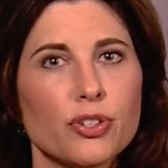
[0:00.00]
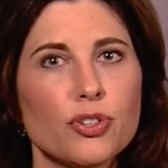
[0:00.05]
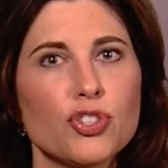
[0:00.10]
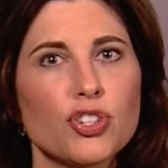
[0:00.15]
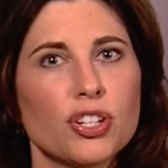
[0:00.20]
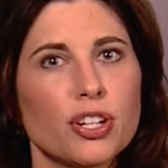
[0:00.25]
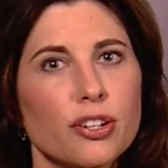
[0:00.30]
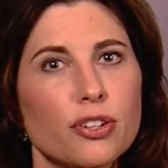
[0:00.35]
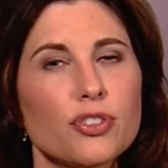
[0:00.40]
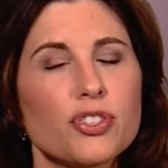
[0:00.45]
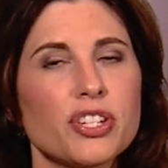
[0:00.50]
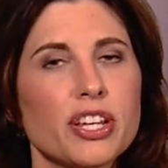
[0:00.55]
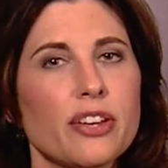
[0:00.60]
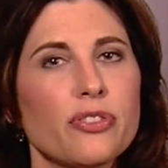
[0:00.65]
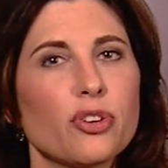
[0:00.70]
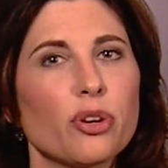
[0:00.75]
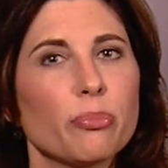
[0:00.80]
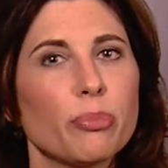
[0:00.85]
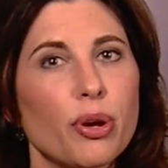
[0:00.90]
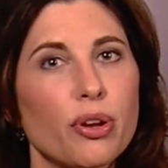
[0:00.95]
You should
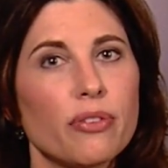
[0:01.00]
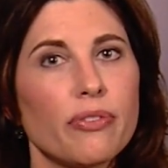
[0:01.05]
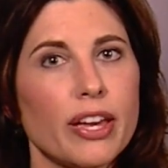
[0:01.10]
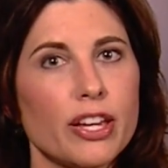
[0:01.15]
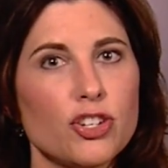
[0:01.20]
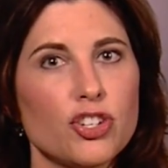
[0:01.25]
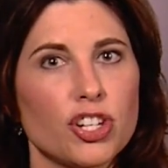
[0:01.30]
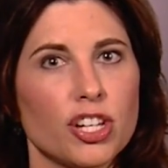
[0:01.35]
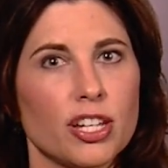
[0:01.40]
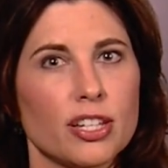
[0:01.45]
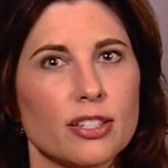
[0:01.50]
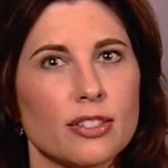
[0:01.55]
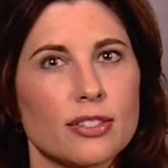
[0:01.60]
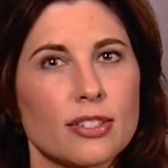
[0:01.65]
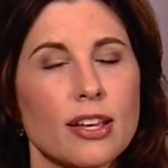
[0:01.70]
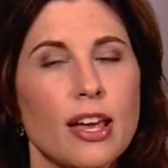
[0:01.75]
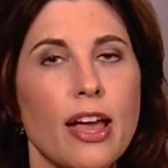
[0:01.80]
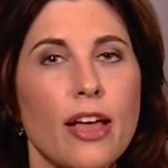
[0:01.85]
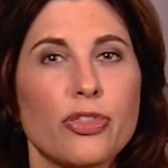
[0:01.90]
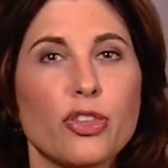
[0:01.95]
understand their
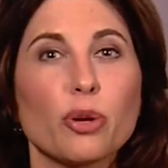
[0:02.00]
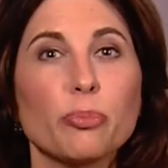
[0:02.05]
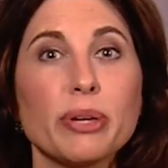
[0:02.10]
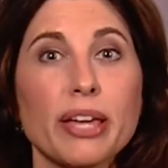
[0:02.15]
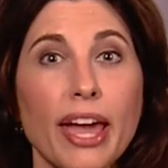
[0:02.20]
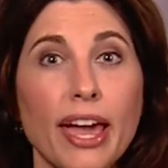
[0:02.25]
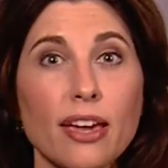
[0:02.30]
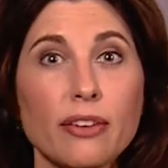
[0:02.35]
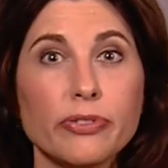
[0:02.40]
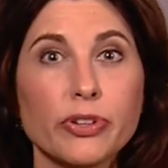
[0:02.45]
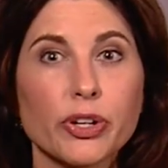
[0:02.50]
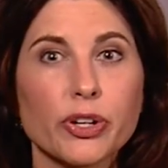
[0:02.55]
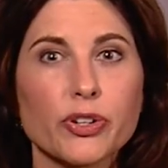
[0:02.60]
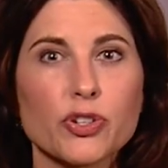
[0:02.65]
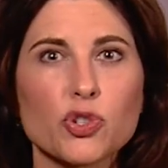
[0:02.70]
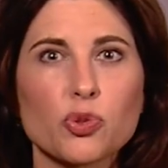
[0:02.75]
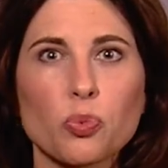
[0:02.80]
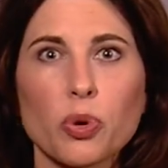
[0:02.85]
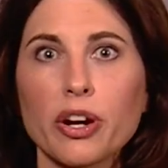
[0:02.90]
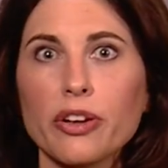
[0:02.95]
motivations, their
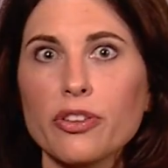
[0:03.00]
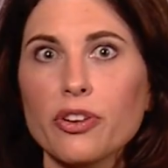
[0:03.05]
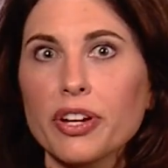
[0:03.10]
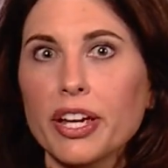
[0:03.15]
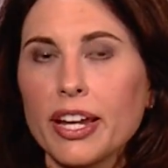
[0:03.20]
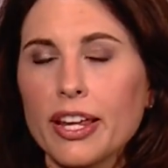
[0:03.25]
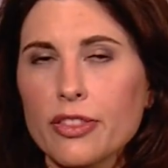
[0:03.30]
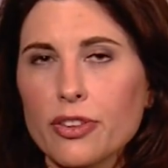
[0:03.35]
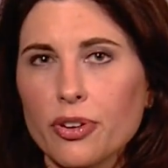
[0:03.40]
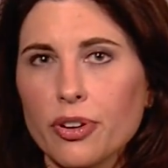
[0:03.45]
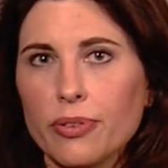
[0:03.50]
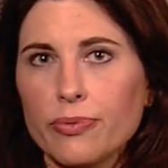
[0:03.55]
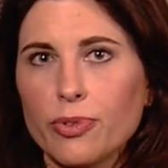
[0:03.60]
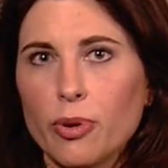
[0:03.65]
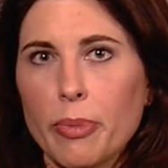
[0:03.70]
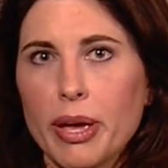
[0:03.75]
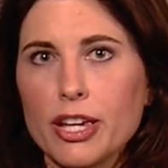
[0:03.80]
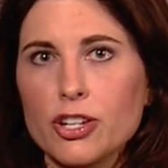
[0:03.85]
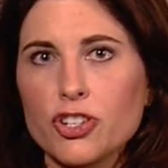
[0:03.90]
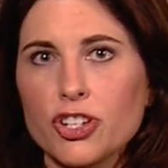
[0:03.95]
behaviors, where they're getting their
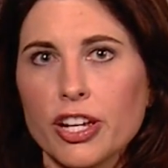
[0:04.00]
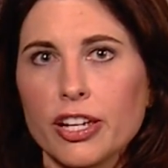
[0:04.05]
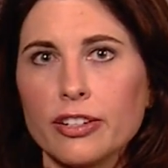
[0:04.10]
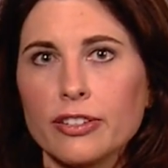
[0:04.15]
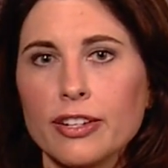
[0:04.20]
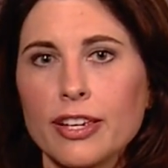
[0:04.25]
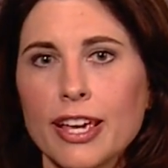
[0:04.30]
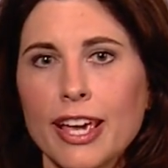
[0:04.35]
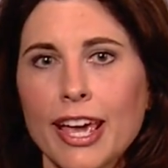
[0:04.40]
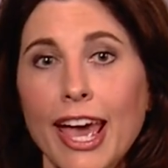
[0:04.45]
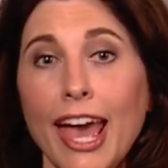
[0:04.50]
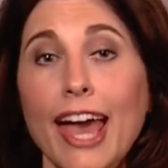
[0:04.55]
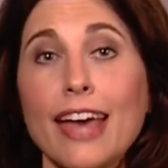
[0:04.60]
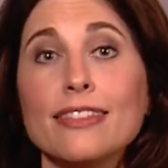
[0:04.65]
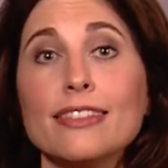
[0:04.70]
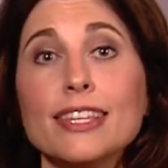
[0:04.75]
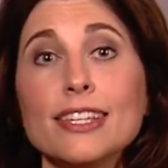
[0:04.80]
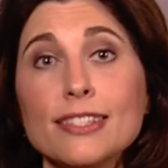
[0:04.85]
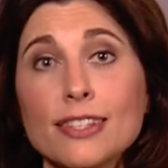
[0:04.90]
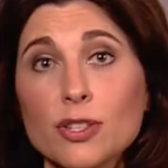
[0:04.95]
information.
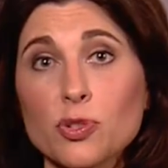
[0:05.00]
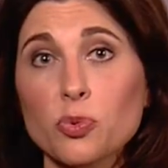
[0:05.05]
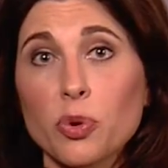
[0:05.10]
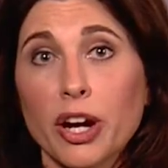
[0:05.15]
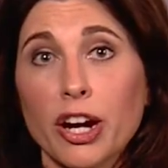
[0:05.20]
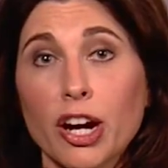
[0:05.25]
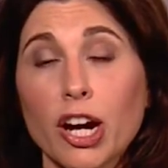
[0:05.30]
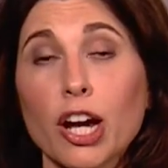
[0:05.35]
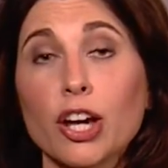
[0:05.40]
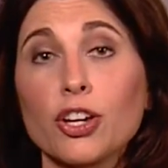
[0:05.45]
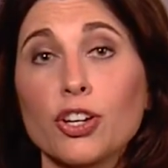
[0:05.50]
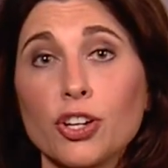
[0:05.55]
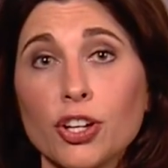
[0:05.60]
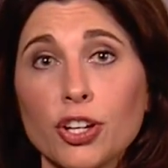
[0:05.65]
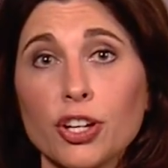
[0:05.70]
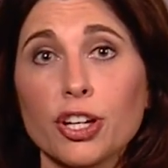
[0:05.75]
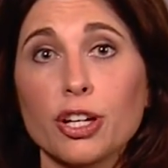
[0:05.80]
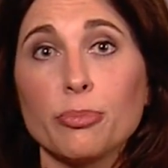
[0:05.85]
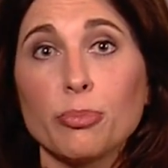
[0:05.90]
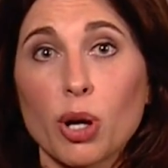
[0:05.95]
And this is where a
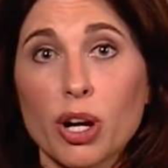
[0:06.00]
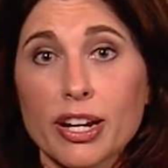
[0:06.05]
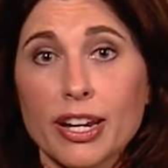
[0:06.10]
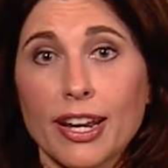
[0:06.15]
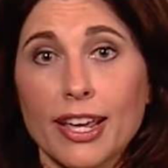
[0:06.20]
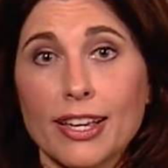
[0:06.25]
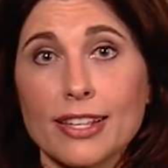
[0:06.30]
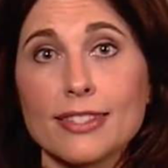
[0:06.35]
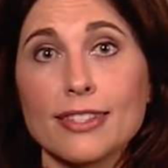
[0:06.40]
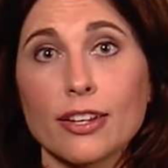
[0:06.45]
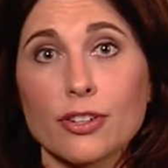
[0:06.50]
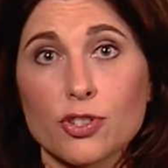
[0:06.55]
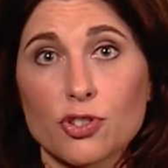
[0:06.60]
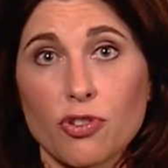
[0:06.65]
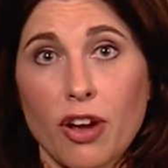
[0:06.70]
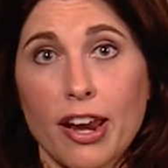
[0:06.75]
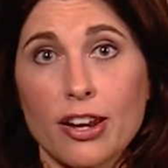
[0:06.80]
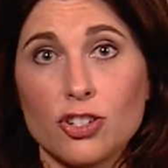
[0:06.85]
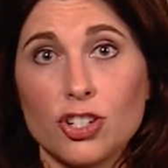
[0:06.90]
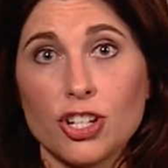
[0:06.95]
good marketing and sales
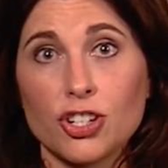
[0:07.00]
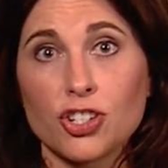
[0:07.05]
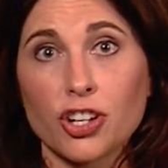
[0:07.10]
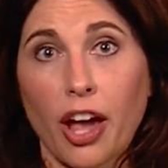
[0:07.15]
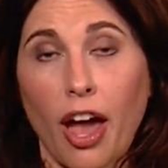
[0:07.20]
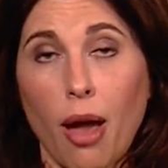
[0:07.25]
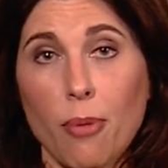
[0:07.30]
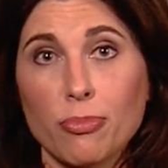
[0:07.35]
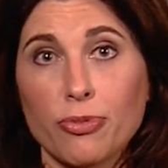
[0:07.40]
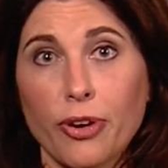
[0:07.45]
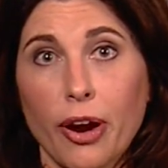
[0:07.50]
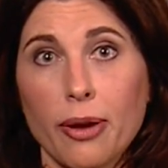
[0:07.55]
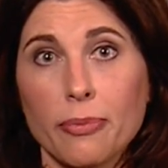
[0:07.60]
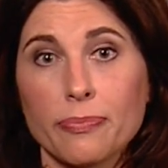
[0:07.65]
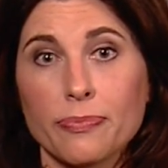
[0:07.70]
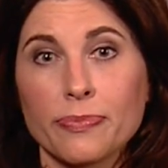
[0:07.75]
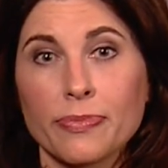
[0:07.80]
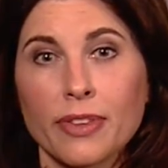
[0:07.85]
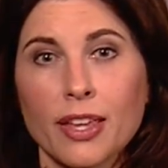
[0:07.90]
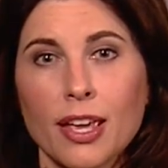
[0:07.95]
strategy should come from.
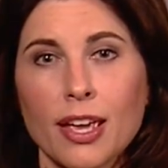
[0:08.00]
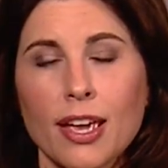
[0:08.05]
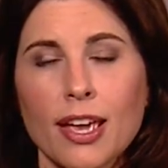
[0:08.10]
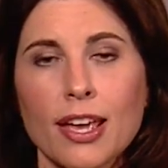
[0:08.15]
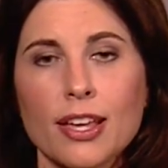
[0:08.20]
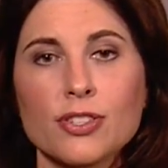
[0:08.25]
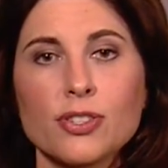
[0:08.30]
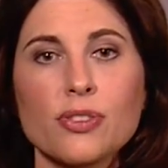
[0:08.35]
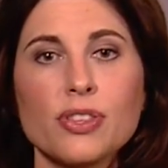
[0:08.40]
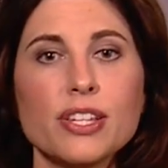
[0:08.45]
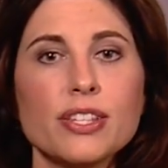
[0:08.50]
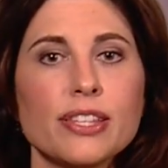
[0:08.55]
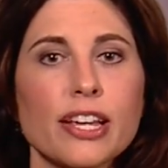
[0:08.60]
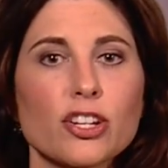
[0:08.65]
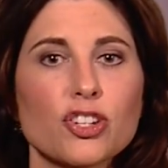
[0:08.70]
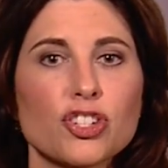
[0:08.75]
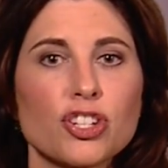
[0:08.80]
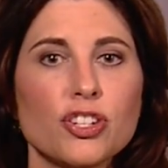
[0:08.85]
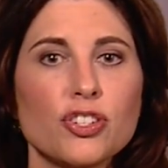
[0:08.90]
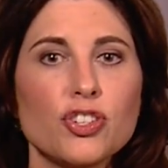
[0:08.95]
So this
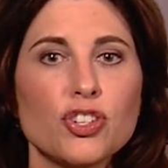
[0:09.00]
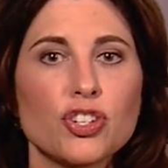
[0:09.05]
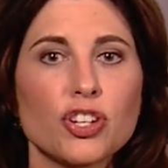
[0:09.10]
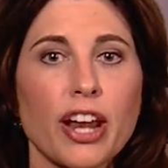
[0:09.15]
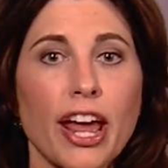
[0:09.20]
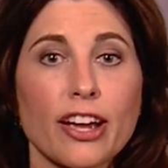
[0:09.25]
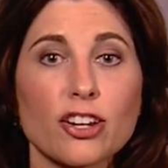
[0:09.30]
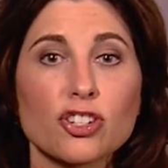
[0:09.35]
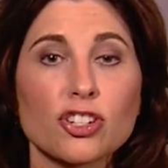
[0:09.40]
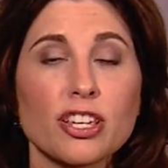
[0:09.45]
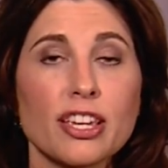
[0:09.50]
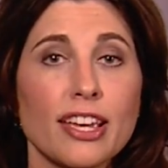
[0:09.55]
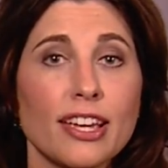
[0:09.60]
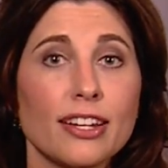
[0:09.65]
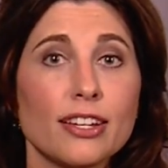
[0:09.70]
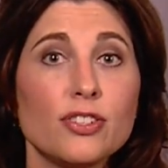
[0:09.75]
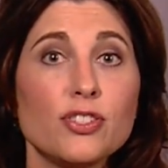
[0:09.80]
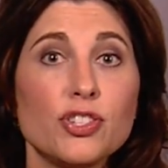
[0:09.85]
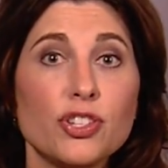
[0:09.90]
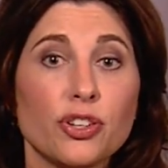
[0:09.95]
section should actually get
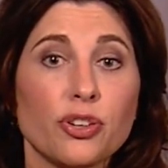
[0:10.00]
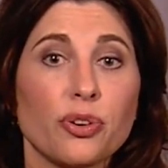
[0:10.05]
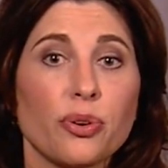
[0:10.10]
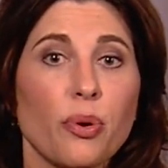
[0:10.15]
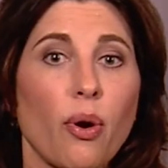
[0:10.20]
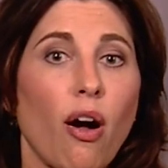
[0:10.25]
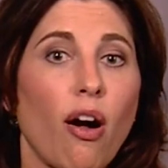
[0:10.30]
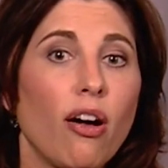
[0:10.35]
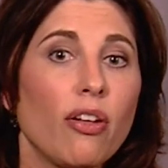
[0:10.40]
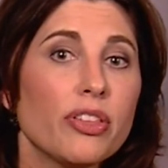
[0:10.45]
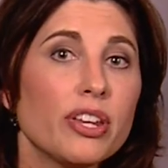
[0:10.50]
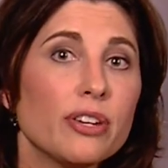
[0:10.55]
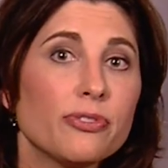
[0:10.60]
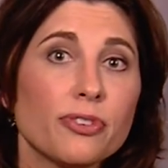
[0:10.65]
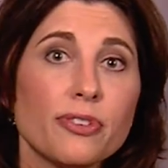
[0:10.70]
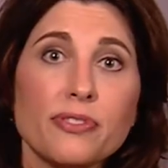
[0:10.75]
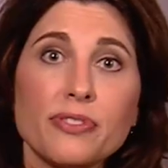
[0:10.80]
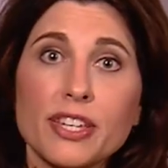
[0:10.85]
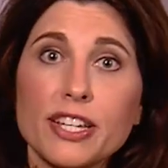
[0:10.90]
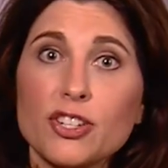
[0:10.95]
into all the
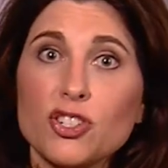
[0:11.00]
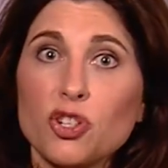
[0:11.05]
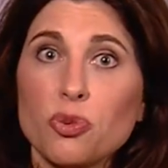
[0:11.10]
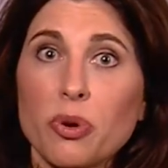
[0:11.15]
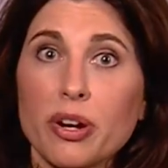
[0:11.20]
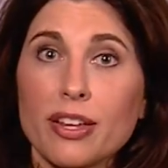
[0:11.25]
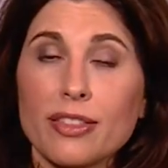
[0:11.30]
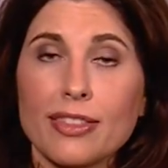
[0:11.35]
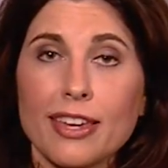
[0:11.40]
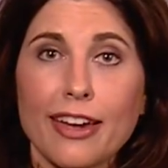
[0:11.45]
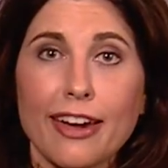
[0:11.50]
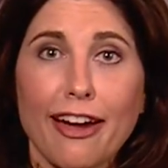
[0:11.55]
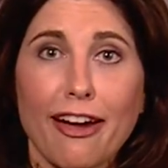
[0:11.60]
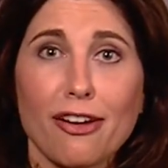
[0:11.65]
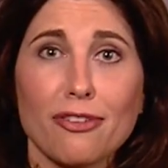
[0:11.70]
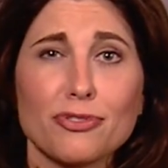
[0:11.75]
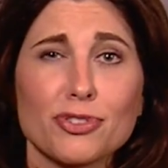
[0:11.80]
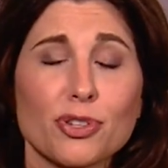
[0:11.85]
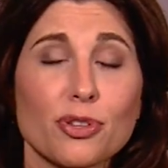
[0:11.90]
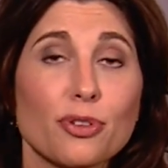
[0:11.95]
different things you want to think
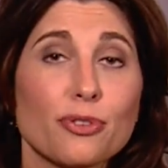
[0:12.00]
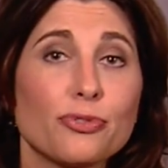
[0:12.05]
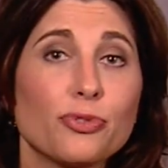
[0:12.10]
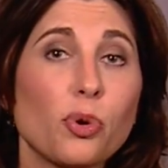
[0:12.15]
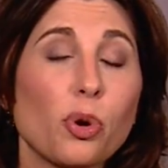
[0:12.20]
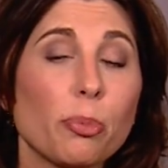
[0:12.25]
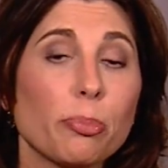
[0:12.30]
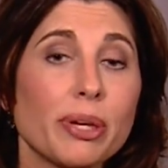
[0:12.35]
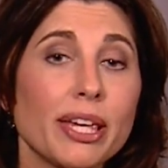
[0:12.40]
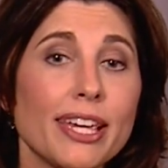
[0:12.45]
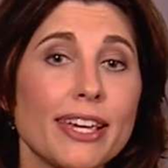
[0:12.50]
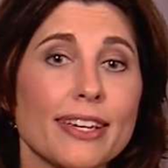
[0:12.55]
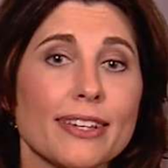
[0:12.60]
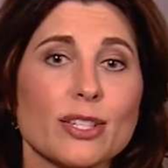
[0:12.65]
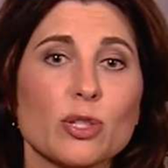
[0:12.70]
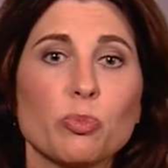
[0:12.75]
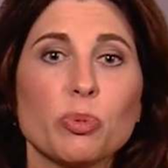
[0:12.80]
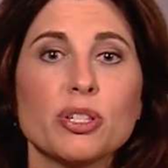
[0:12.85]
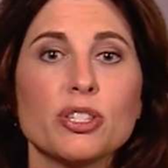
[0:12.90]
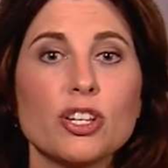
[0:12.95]
of. So the 4
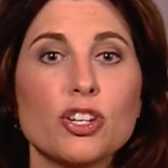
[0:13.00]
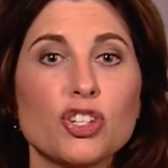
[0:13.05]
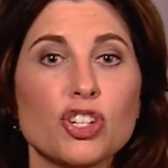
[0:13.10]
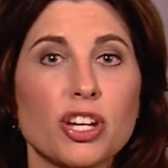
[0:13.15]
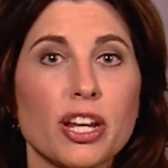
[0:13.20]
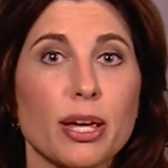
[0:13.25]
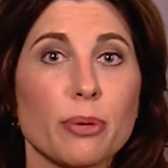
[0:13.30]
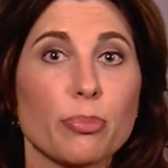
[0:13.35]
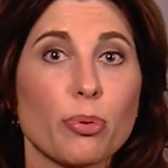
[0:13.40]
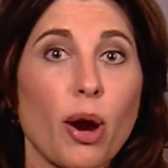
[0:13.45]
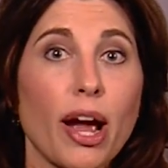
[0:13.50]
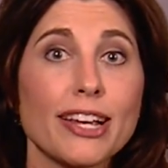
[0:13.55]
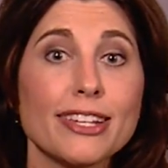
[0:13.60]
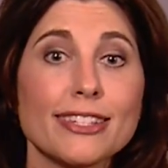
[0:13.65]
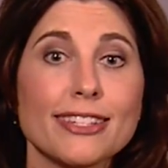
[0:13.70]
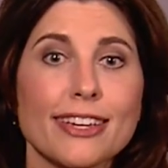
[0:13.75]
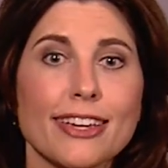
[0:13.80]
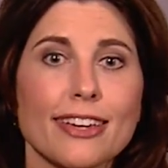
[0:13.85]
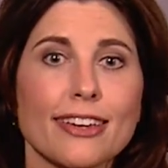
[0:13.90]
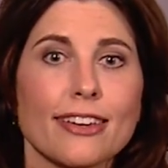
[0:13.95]
Ps, positioning,
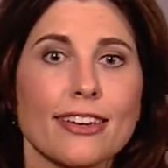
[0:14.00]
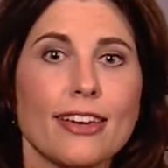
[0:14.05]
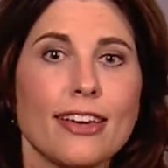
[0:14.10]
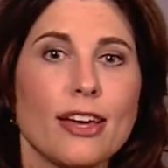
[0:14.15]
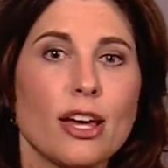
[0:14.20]
pricing,